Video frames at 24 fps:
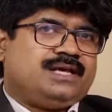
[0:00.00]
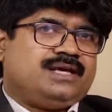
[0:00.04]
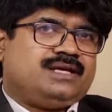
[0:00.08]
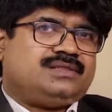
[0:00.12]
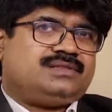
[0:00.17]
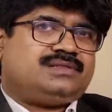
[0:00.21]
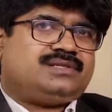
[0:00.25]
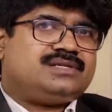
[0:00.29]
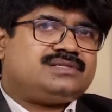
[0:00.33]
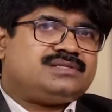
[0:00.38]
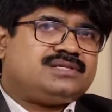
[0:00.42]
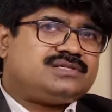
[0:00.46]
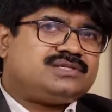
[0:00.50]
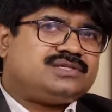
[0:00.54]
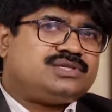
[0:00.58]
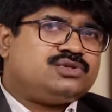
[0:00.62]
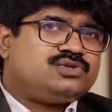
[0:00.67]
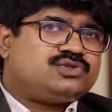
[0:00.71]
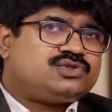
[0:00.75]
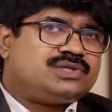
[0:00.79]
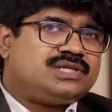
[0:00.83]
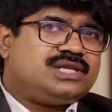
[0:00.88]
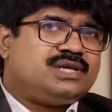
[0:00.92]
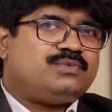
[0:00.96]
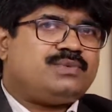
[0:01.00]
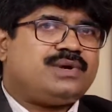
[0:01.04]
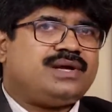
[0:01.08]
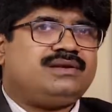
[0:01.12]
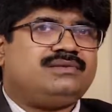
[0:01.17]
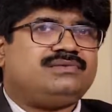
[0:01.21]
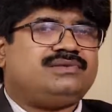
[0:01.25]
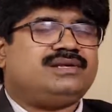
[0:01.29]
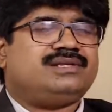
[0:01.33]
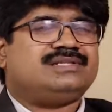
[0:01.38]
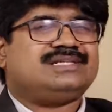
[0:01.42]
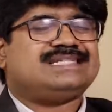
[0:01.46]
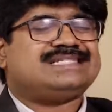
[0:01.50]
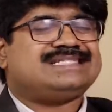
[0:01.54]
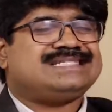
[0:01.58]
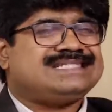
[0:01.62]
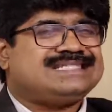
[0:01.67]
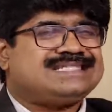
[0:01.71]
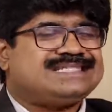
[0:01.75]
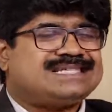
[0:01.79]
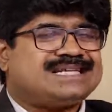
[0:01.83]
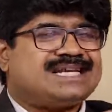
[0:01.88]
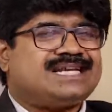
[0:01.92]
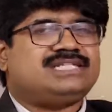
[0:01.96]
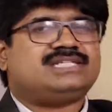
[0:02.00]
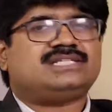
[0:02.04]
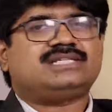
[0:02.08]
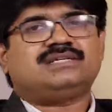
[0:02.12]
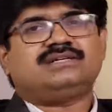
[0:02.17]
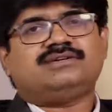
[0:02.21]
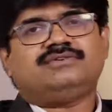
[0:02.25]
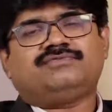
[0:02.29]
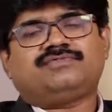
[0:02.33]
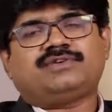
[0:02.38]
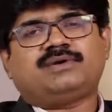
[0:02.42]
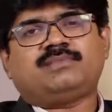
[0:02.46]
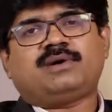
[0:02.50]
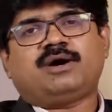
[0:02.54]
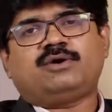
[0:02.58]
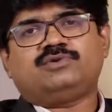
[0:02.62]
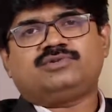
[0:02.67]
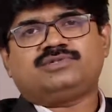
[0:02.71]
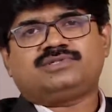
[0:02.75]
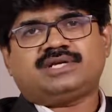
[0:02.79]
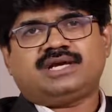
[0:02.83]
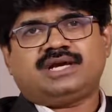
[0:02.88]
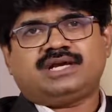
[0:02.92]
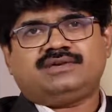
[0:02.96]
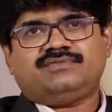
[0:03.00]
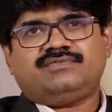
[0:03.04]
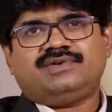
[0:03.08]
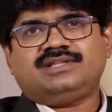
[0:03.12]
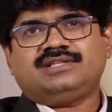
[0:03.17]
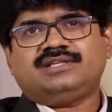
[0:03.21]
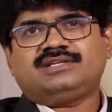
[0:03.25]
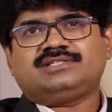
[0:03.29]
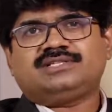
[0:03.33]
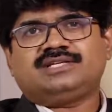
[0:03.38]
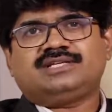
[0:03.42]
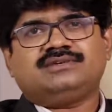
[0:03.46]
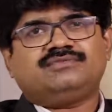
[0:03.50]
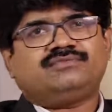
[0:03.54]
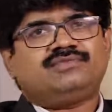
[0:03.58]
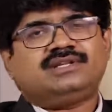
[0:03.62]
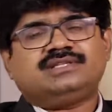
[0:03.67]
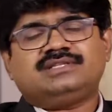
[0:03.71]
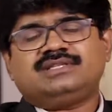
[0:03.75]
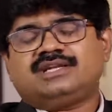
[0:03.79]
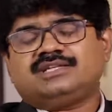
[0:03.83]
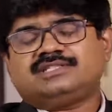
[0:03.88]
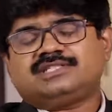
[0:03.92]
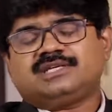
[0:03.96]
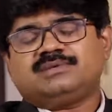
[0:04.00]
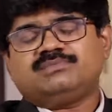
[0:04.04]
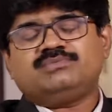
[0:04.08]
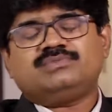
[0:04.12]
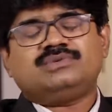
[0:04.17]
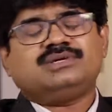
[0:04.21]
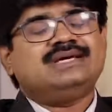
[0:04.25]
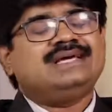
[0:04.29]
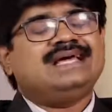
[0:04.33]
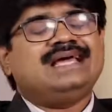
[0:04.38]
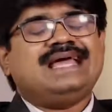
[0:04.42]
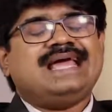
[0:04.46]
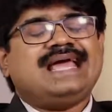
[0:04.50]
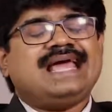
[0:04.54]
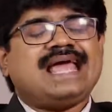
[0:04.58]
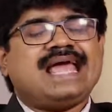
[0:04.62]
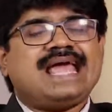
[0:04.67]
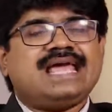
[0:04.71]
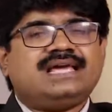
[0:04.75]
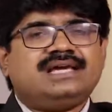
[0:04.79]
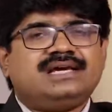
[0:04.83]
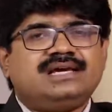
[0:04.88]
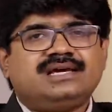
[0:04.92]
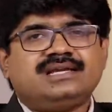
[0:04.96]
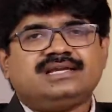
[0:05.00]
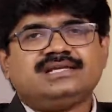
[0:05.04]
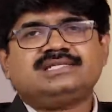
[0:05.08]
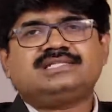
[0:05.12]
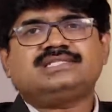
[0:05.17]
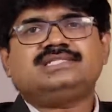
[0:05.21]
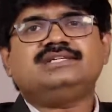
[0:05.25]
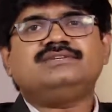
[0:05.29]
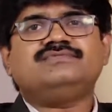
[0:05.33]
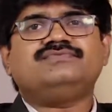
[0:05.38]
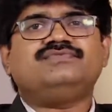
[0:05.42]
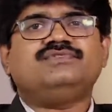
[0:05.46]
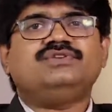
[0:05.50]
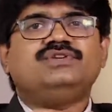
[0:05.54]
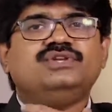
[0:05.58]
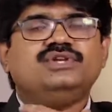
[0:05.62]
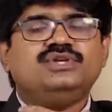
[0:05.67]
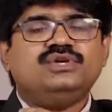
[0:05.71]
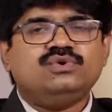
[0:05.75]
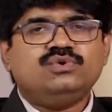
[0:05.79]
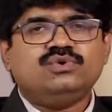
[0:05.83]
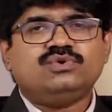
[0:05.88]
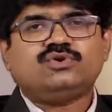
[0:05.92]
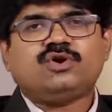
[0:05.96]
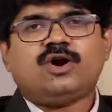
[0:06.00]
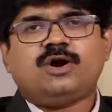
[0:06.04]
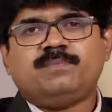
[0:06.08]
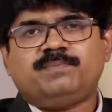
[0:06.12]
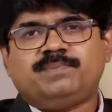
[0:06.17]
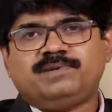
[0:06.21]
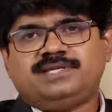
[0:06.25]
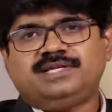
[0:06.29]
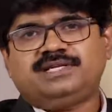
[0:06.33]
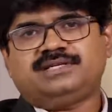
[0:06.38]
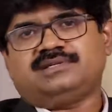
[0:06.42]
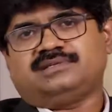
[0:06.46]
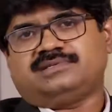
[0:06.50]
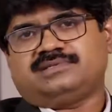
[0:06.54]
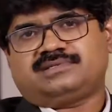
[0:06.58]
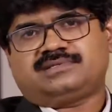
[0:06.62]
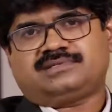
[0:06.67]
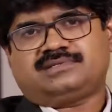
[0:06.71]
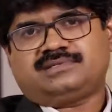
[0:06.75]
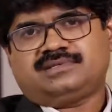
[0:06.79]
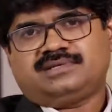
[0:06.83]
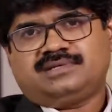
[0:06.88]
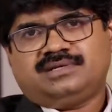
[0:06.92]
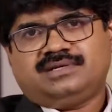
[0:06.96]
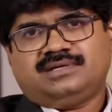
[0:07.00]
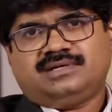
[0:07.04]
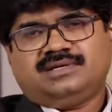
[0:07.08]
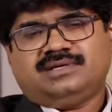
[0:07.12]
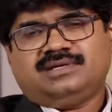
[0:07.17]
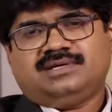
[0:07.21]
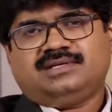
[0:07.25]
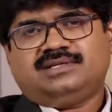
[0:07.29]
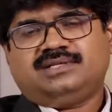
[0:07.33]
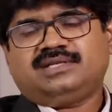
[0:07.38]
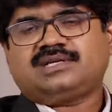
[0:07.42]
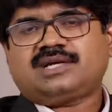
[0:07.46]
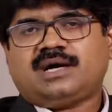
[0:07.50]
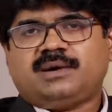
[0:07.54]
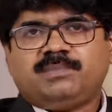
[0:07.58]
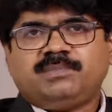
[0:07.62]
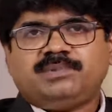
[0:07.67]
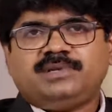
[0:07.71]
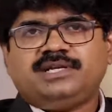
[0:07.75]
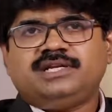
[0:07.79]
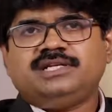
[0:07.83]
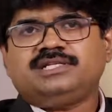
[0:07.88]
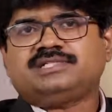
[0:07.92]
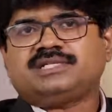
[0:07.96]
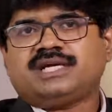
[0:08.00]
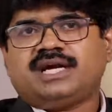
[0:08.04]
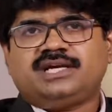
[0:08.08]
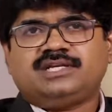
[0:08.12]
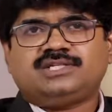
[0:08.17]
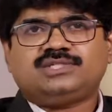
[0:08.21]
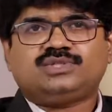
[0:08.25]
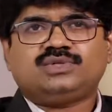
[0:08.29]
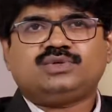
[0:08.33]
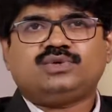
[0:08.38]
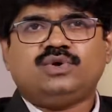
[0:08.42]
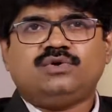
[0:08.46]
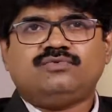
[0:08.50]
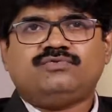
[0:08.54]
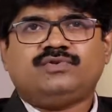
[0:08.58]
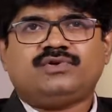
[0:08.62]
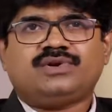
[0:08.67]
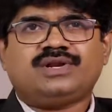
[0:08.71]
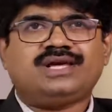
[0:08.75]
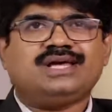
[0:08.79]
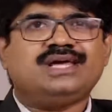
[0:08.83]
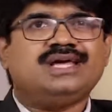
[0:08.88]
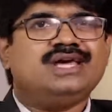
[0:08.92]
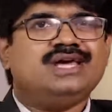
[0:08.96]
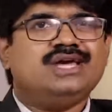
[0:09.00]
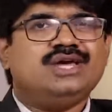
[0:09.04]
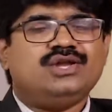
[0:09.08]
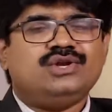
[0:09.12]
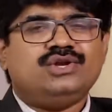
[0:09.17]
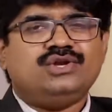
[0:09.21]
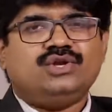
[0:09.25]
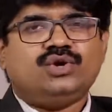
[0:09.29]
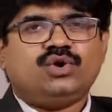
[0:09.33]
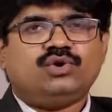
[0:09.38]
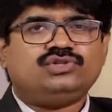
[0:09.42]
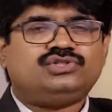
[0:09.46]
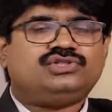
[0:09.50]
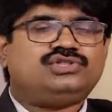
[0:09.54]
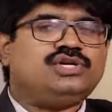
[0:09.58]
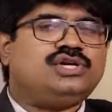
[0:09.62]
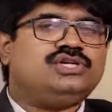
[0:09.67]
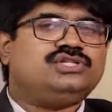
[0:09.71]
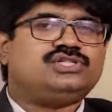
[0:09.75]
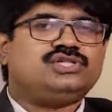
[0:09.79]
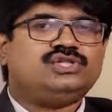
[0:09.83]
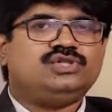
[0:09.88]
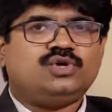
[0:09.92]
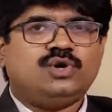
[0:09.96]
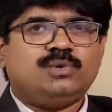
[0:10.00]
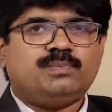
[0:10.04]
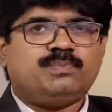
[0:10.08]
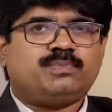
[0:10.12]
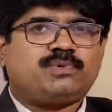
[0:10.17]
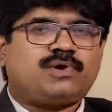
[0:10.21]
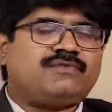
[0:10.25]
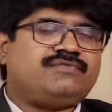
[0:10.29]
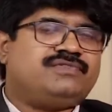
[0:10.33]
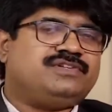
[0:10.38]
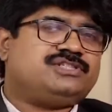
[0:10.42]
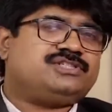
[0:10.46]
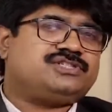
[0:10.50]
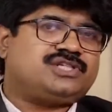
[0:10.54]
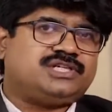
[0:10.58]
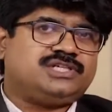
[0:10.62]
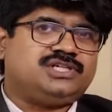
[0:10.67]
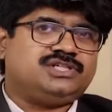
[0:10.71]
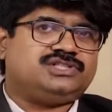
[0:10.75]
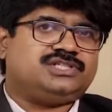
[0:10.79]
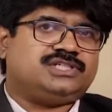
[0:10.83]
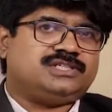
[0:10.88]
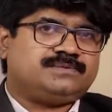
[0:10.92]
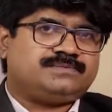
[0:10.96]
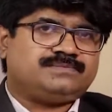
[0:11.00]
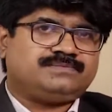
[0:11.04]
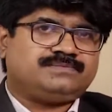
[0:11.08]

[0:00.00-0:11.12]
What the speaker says: This is usually when there is a threat from outside, when there are some aggressive new competitors. The company decides to go for a no change, no profit strategy.